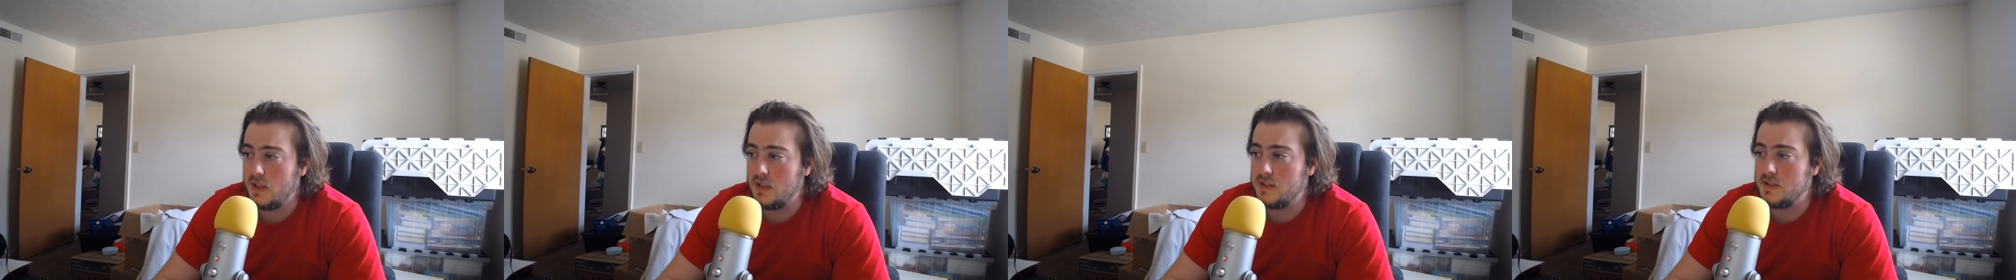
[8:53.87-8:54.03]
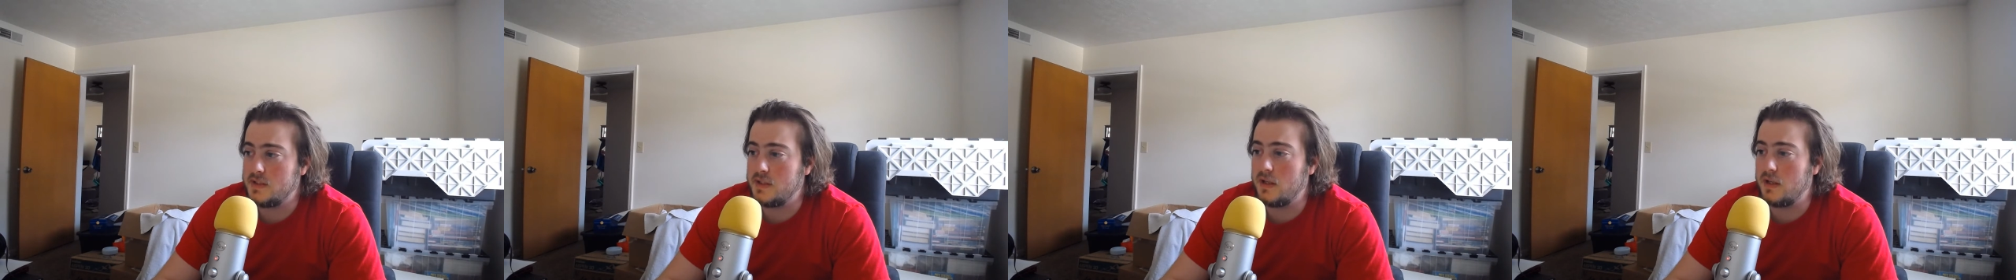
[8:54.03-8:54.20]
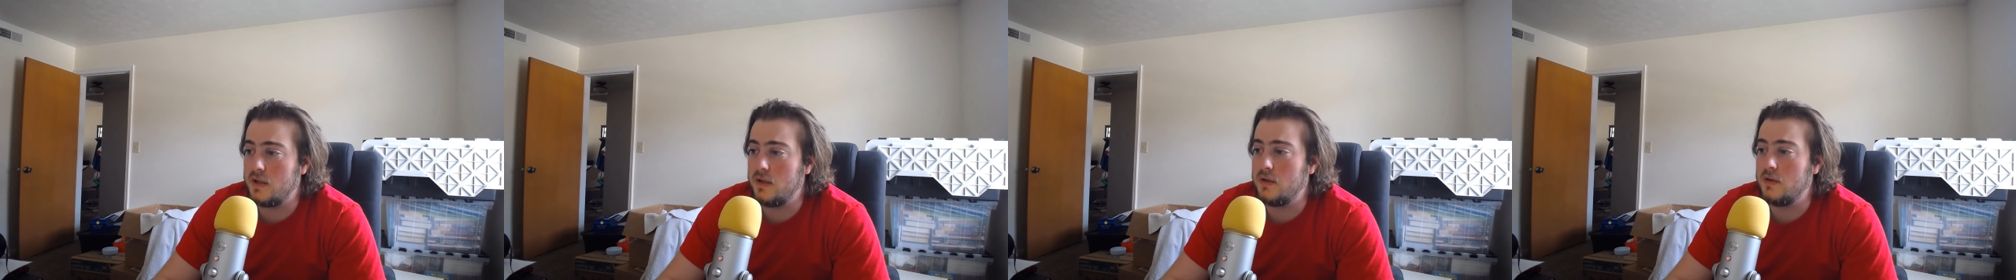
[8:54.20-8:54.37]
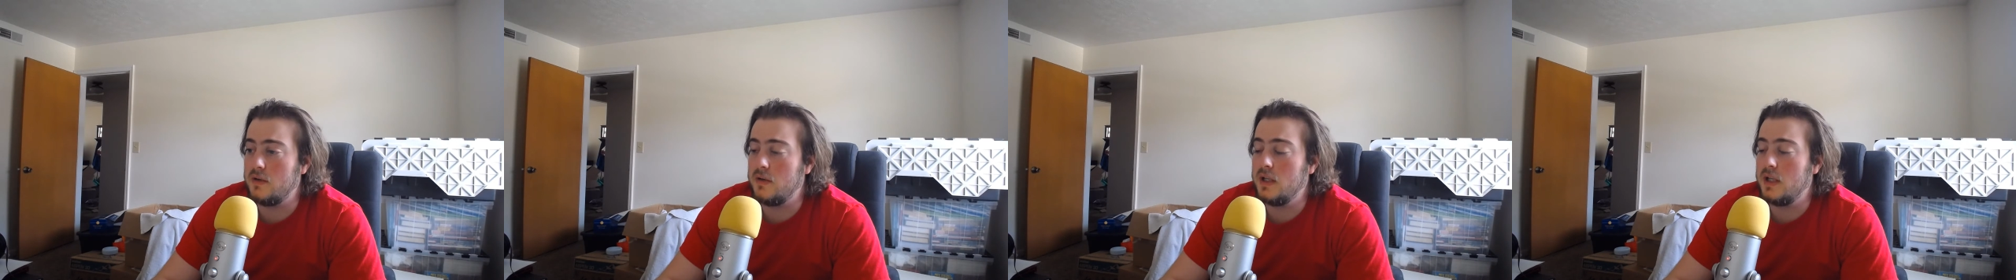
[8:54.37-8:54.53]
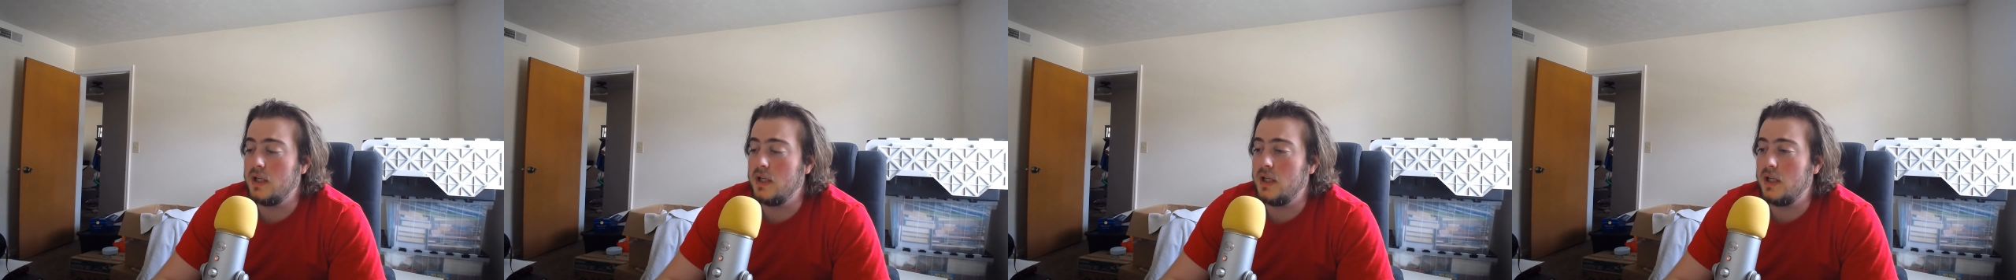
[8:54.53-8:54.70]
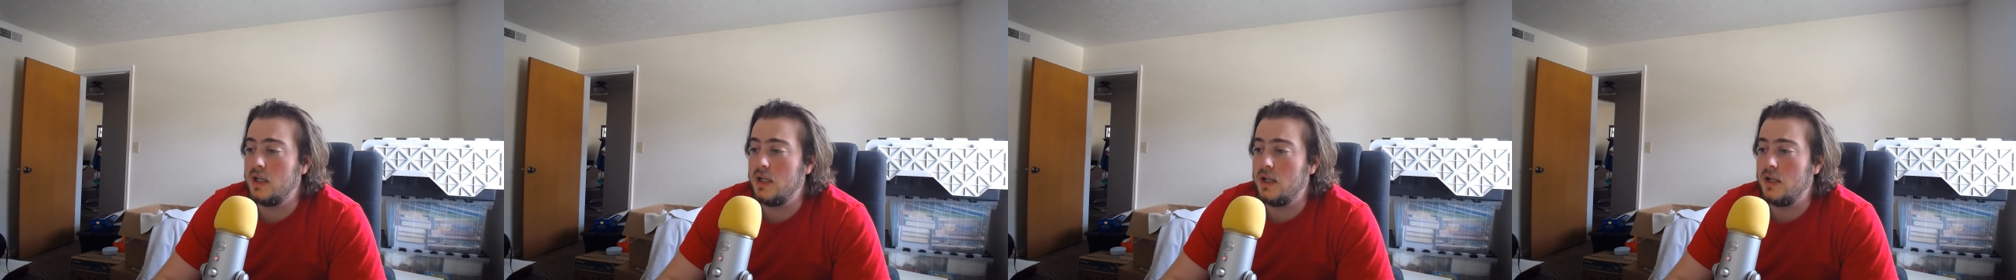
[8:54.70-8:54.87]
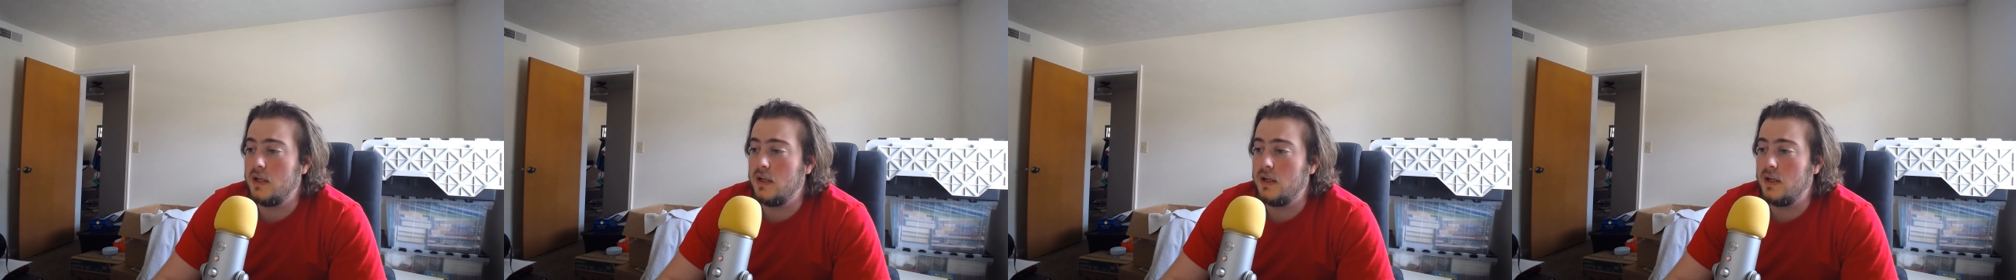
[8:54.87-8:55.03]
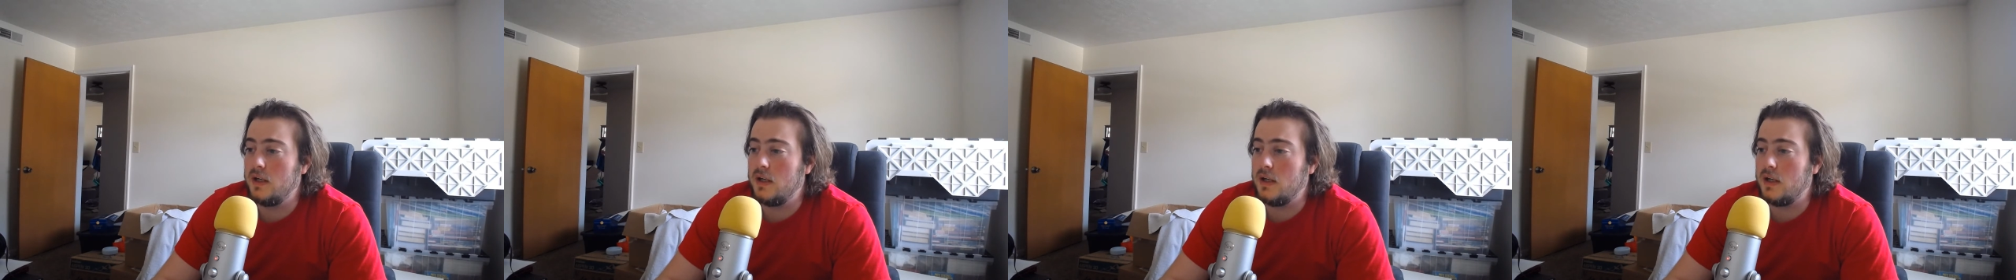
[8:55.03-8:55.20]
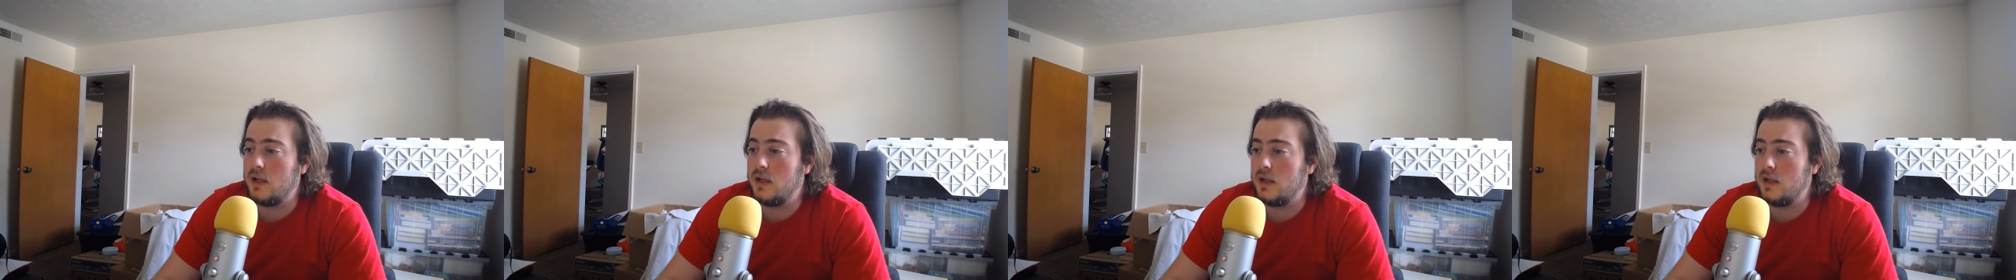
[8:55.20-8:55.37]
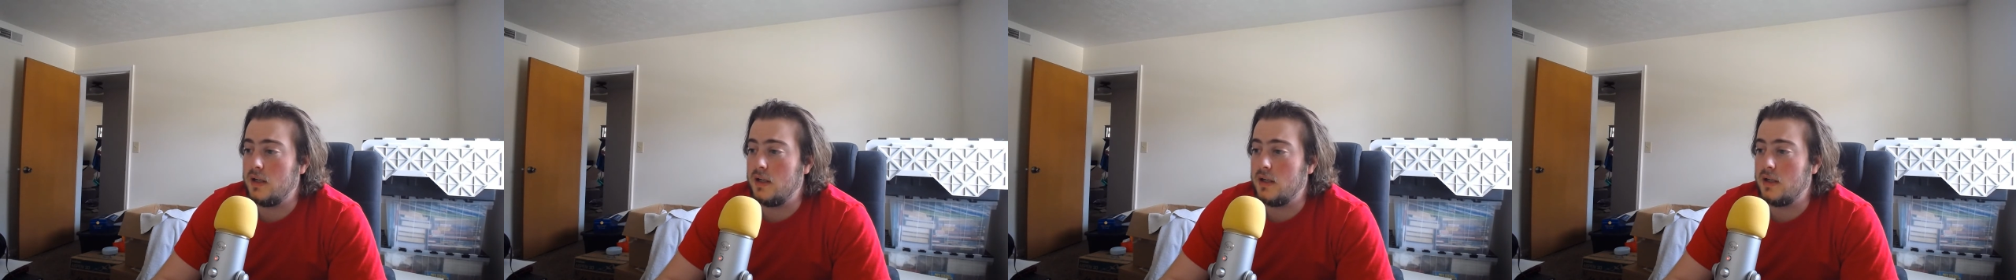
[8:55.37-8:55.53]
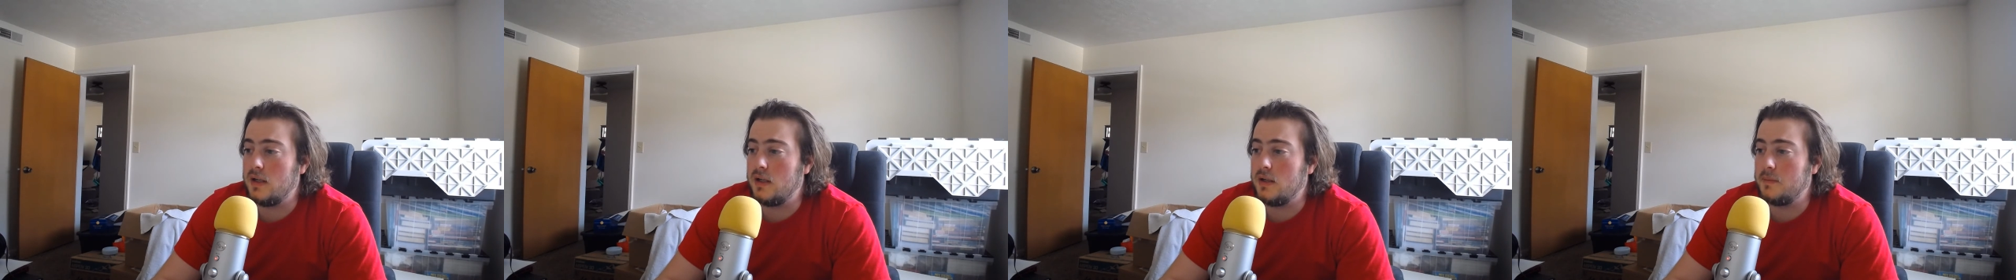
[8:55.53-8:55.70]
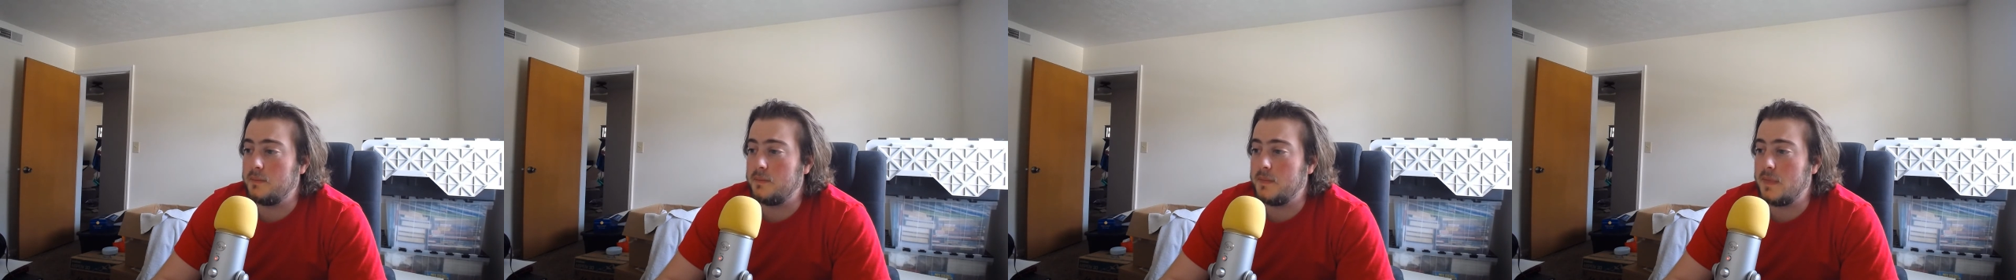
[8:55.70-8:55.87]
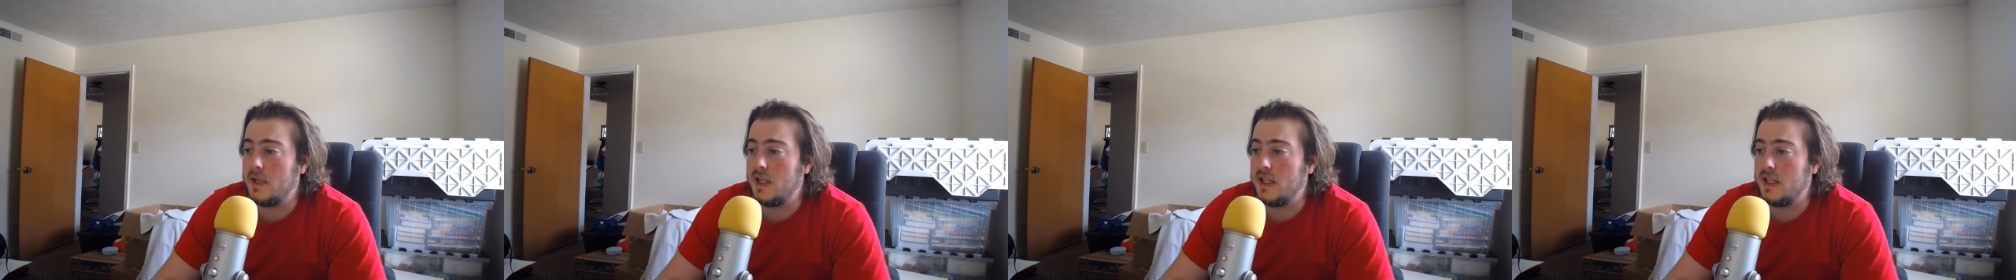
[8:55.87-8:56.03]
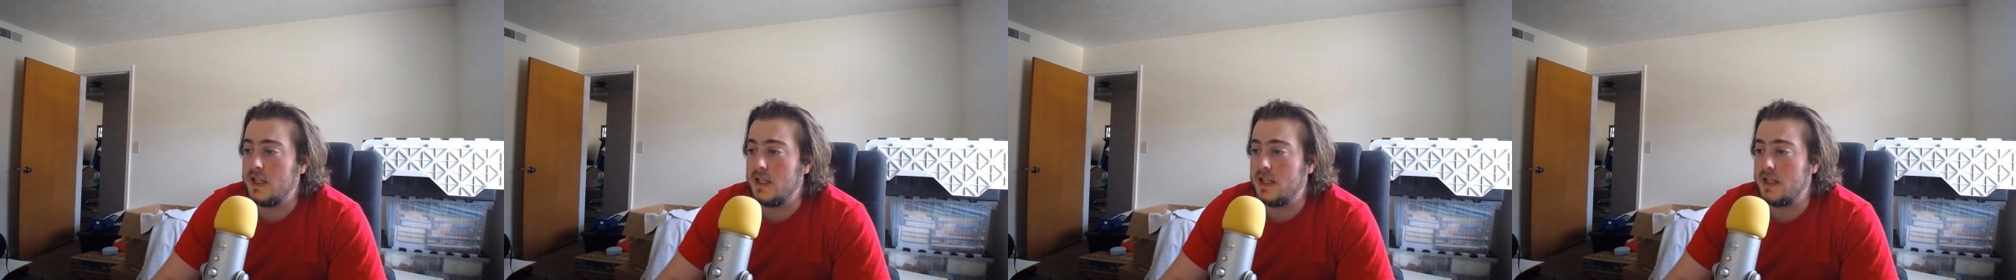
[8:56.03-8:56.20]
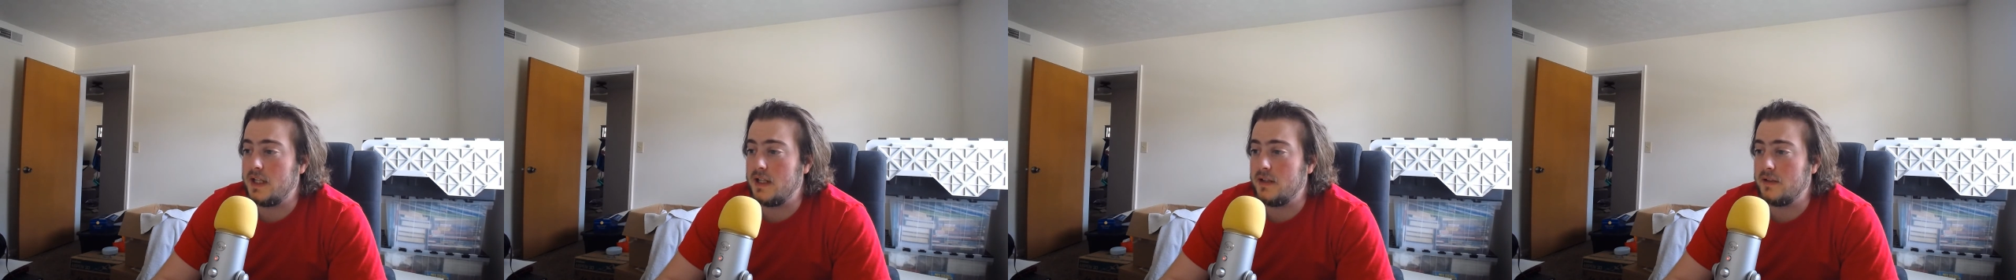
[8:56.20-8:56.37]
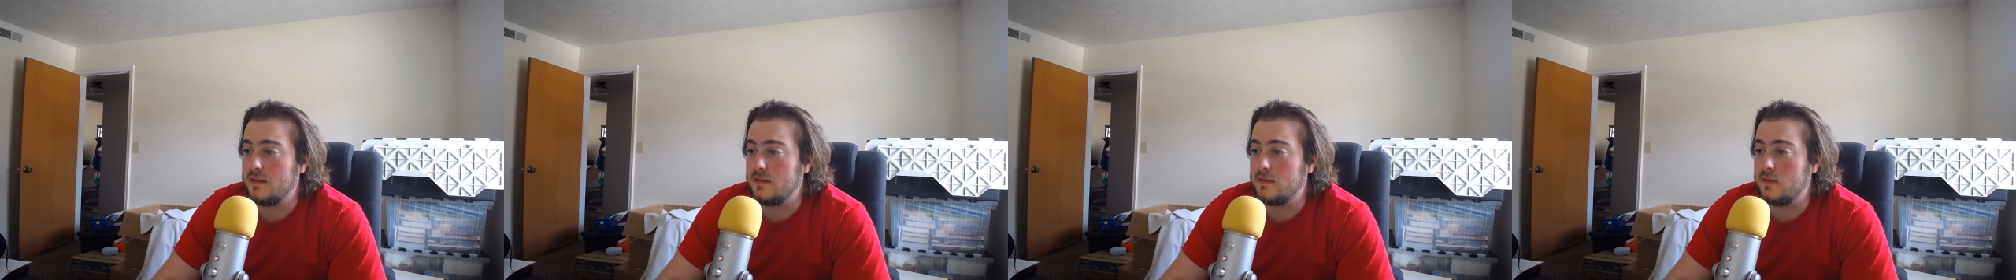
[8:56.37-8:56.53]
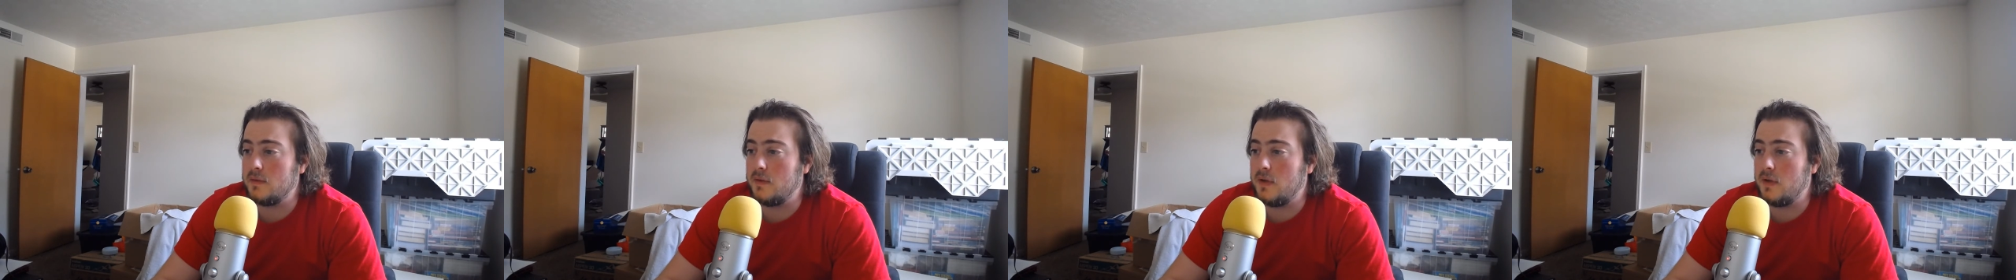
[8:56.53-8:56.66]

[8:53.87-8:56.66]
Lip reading: So, I like it.